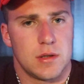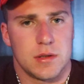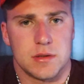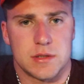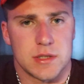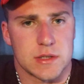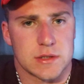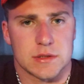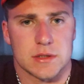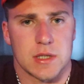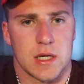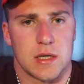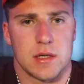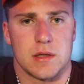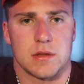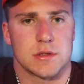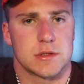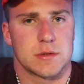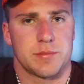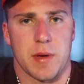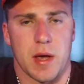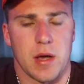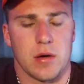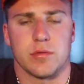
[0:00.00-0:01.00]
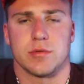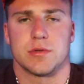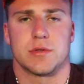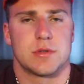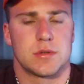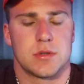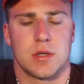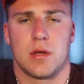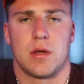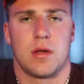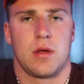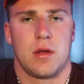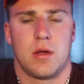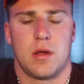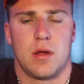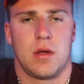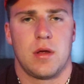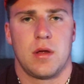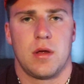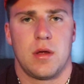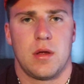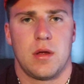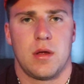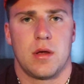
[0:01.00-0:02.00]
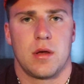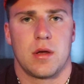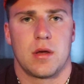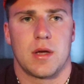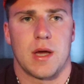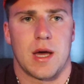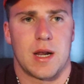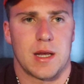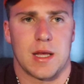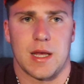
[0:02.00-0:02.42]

Just like your spouse got